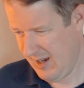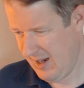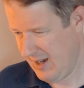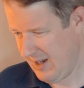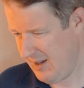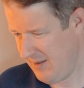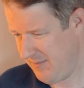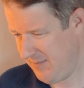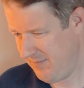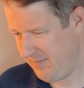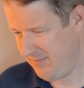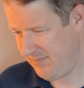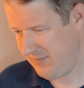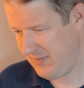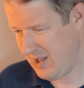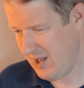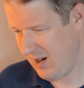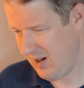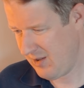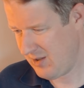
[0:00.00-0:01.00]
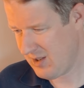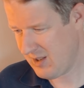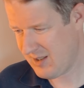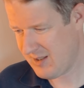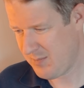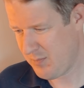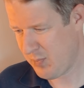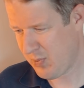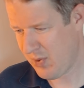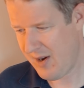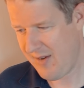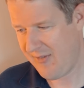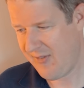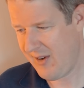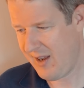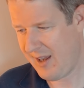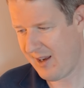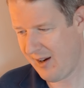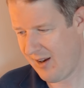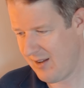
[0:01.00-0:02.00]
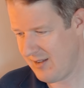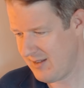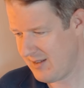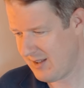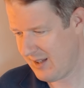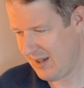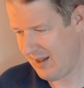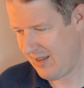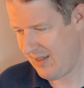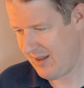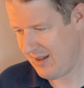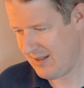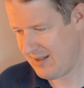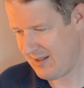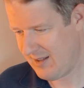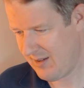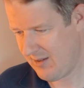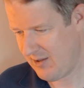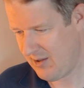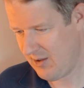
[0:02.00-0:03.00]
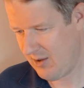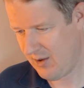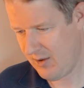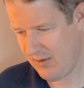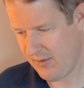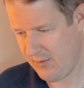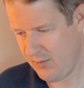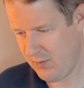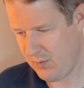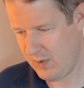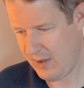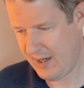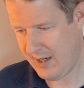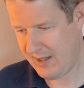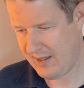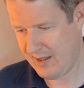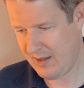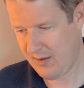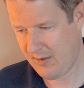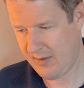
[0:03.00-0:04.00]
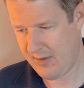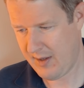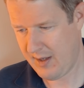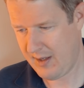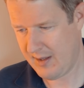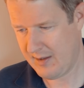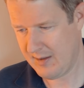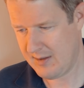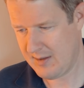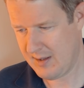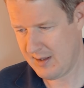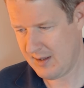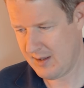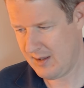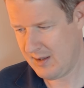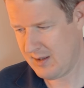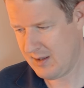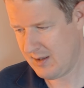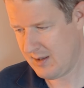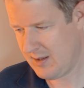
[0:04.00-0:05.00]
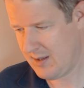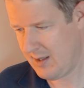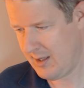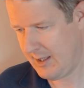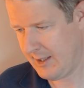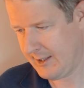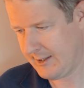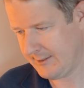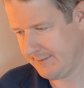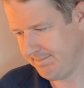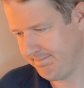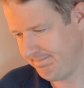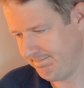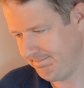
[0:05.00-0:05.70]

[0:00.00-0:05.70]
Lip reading: You know, just briefly glancing at this, there are a lot of weird little things that you just think,